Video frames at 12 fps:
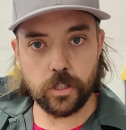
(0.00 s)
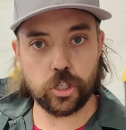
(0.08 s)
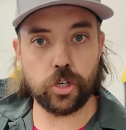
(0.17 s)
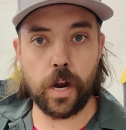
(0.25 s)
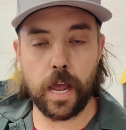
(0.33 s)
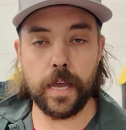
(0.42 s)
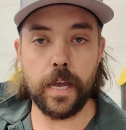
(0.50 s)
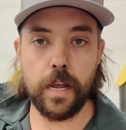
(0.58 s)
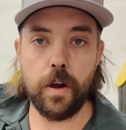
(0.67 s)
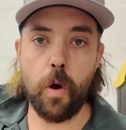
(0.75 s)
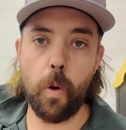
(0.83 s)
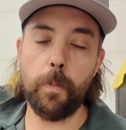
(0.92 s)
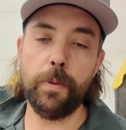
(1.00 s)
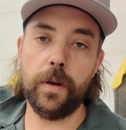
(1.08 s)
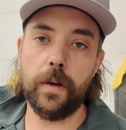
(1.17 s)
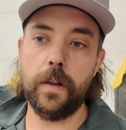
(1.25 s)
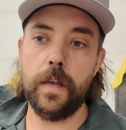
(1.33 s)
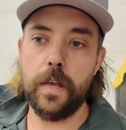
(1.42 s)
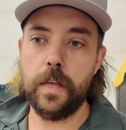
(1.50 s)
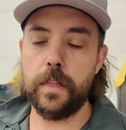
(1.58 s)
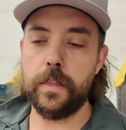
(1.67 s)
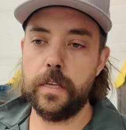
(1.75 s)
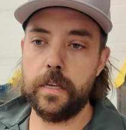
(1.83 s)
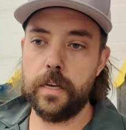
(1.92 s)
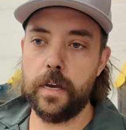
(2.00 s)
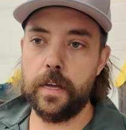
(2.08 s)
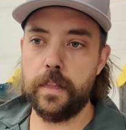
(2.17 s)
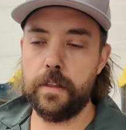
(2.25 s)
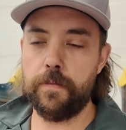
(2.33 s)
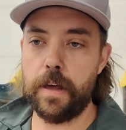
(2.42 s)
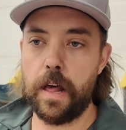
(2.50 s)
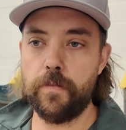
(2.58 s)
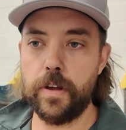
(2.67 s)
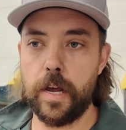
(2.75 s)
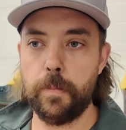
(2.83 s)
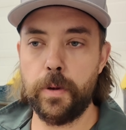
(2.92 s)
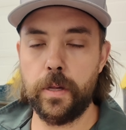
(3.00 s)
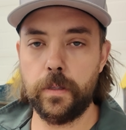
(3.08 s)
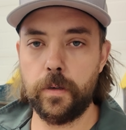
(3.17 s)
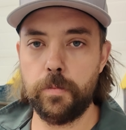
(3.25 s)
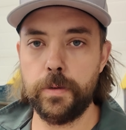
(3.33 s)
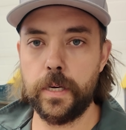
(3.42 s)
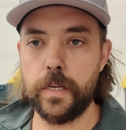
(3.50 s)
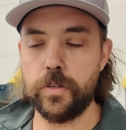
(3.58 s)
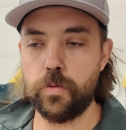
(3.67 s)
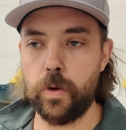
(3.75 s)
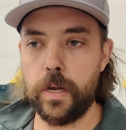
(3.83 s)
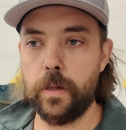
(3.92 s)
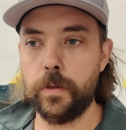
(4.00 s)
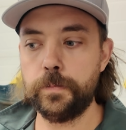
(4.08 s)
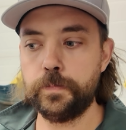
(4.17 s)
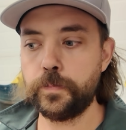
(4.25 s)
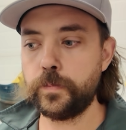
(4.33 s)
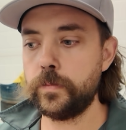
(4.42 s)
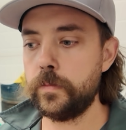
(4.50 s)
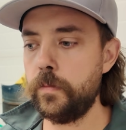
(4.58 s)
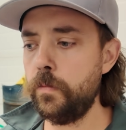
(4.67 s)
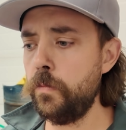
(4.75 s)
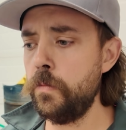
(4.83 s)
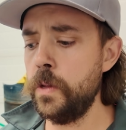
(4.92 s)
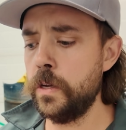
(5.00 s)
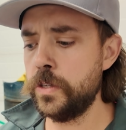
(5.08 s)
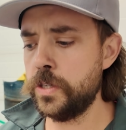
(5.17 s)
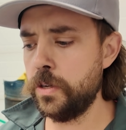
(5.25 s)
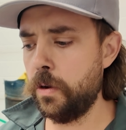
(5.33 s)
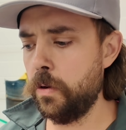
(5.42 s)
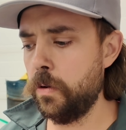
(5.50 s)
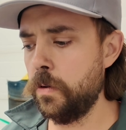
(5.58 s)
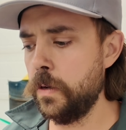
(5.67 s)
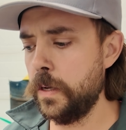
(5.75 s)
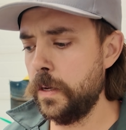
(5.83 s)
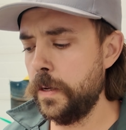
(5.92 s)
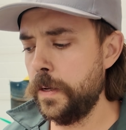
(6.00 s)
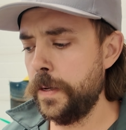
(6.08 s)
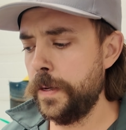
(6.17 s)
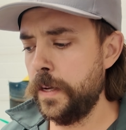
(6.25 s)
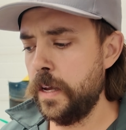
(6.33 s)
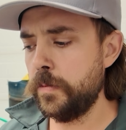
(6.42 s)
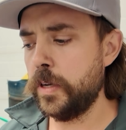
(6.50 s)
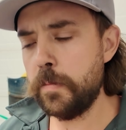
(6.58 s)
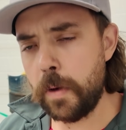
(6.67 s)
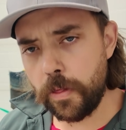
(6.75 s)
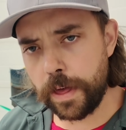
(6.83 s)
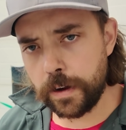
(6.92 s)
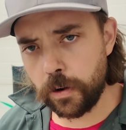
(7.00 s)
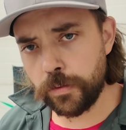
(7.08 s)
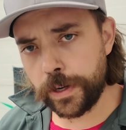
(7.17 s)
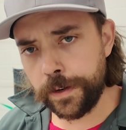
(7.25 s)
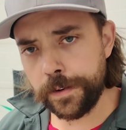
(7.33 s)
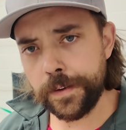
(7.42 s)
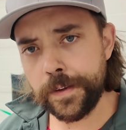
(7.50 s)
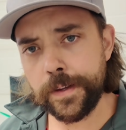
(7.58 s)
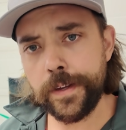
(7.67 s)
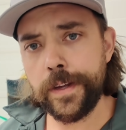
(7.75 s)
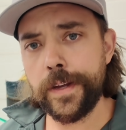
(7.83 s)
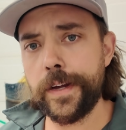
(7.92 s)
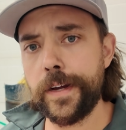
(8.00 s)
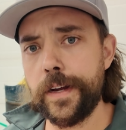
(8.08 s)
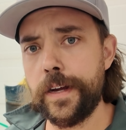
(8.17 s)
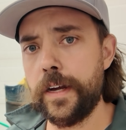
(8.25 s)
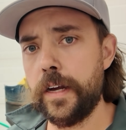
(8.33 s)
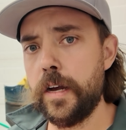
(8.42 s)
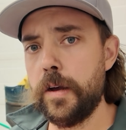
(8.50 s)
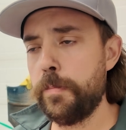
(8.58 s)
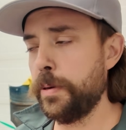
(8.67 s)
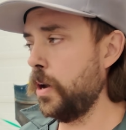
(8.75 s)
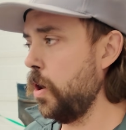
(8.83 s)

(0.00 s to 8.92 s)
try and open the valve up a little bit as well. So I'm going to mull that over, but